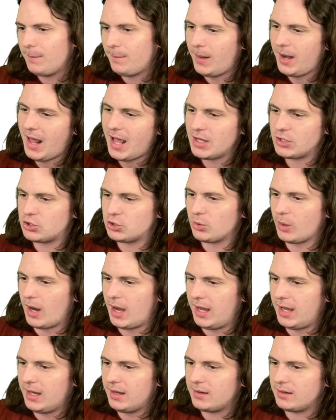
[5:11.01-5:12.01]
But I'd
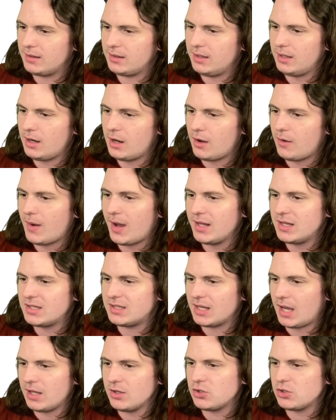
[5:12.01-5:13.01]
try it. You know, I'd,
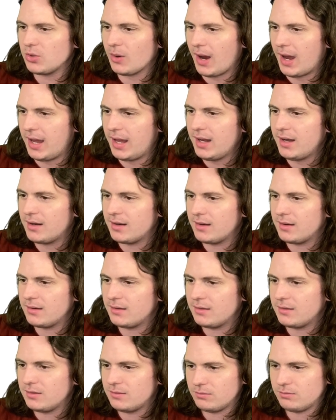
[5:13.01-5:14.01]
I'd try it.
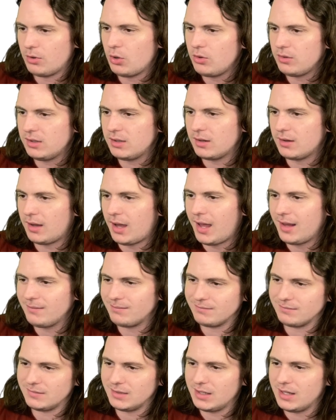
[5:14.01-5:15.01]
You know,
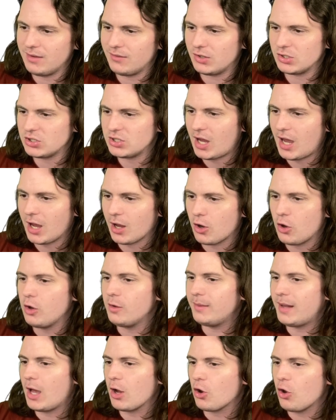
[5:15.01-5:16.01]
I'd give it a shot.
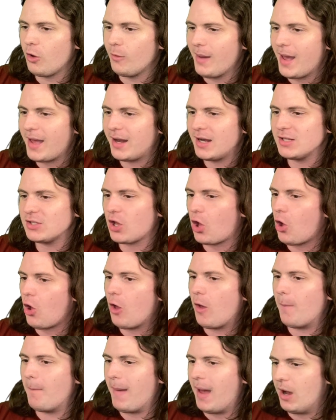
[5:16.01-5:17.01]
Go, now, Golbat is
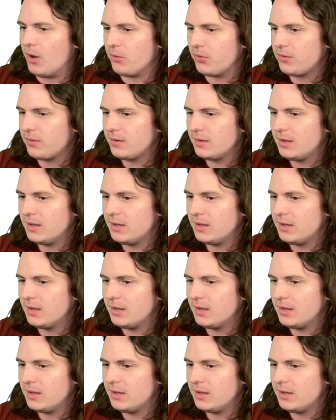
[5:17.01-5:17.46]
all mouth.